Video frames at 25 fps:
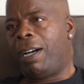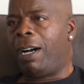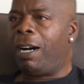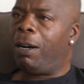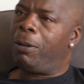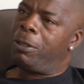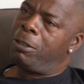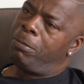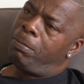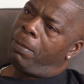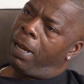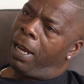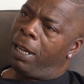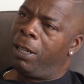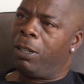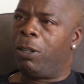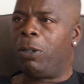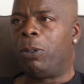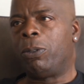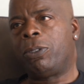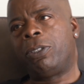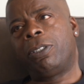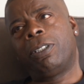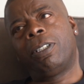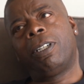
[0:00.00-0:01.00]
I was
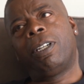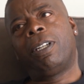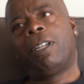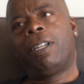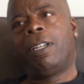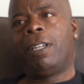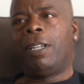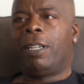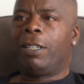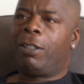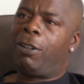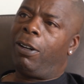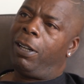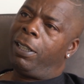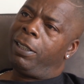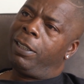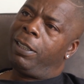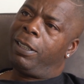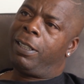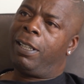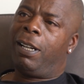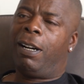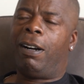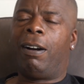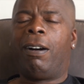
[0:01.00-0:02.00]
mangled, got in
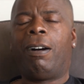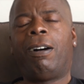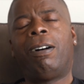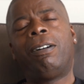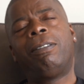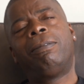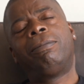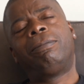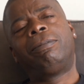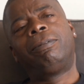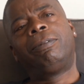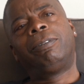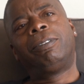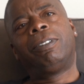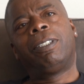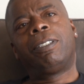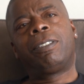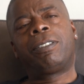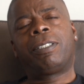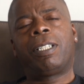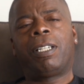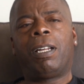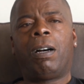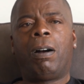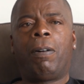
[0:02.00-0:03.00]
the car,
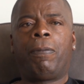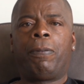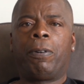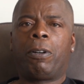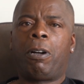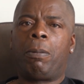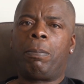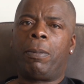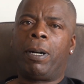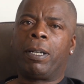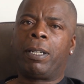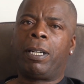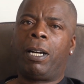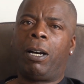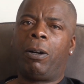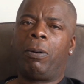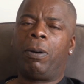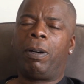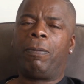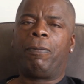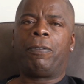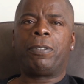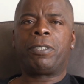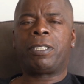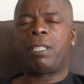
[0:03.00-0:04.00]
said, "Oh, I forgot my
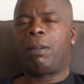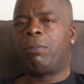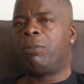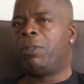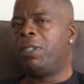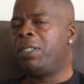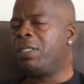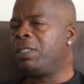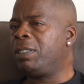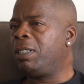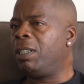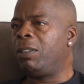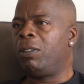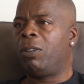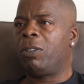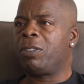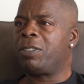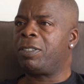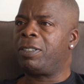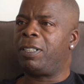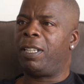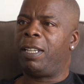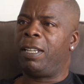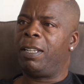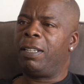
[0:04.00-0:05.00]
coat," and for some reason I
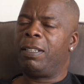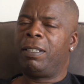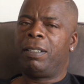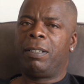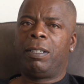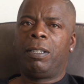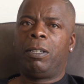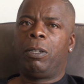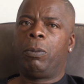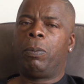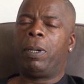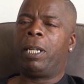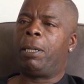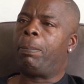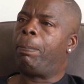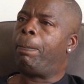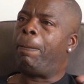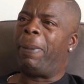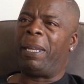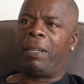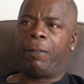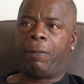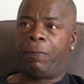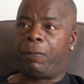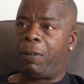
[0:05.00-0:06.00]
lost it. We had a
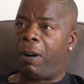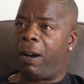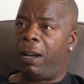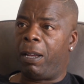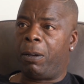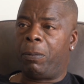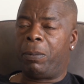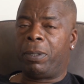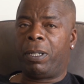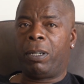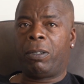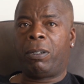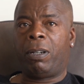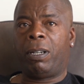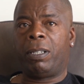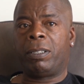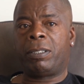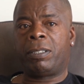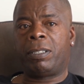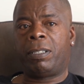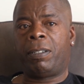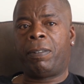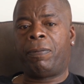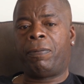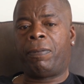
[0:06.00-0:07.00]
big fight when I got
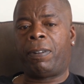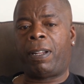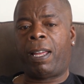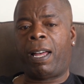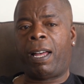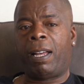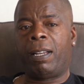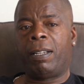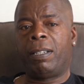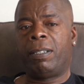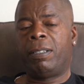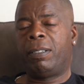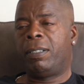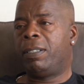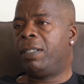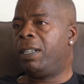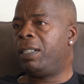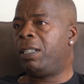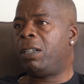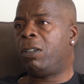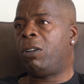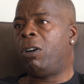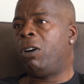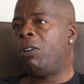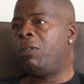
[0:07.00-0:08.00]
to the flat,
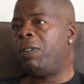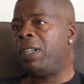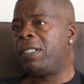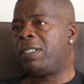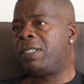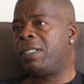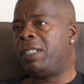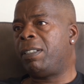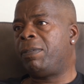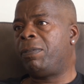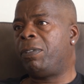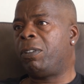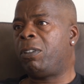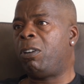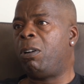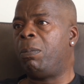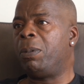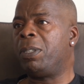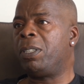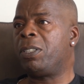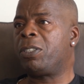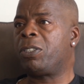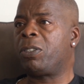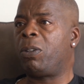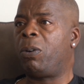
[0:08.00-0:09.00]
and I got arrested for
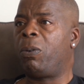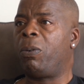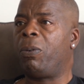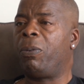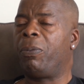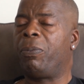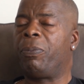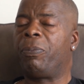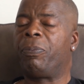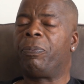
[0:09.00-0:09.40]
common assault.